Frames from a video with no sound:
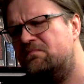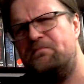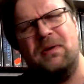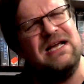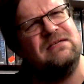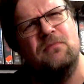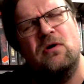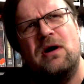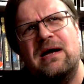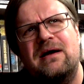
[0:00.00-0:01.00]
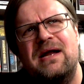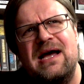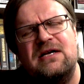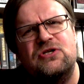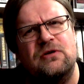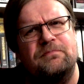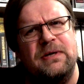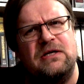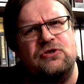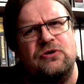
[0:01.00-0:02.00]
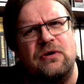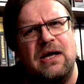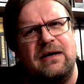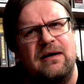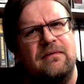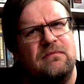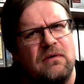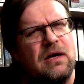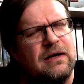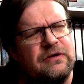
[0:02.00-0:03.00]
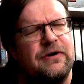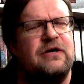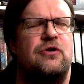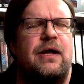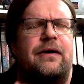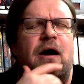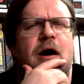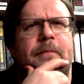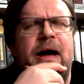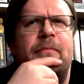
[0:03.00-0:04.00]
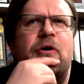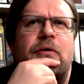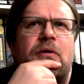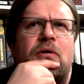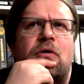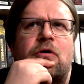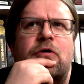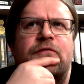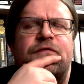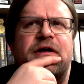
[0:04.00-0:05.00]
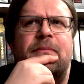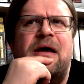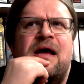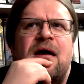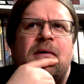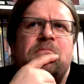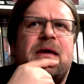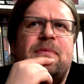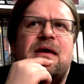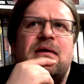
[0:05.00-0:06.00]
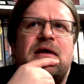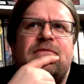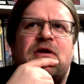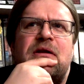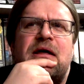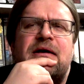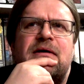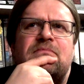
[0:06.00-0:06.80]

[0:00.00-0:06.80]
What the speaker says: plays more like an action picture, like a regular Hammer horror film, maybe even like a